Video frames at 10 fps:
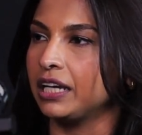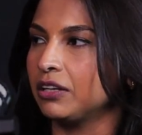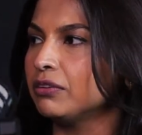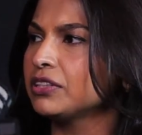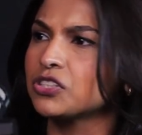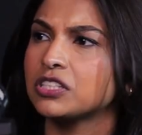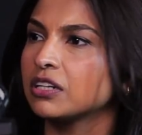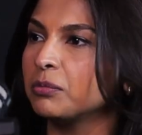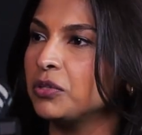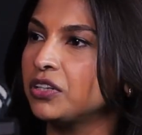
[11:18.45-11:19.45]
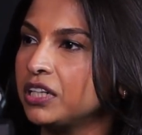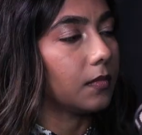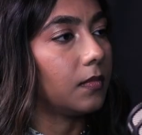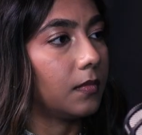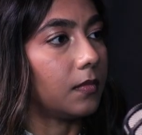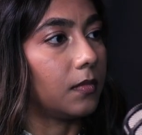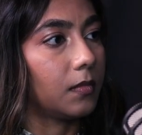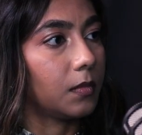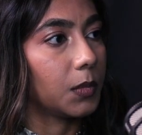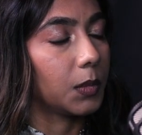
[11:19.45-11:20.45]
you know, just the community, did
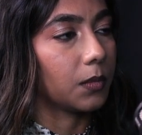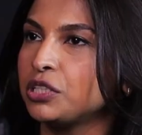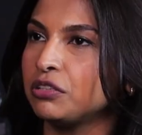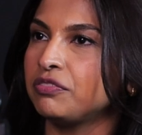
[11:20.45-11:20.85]
you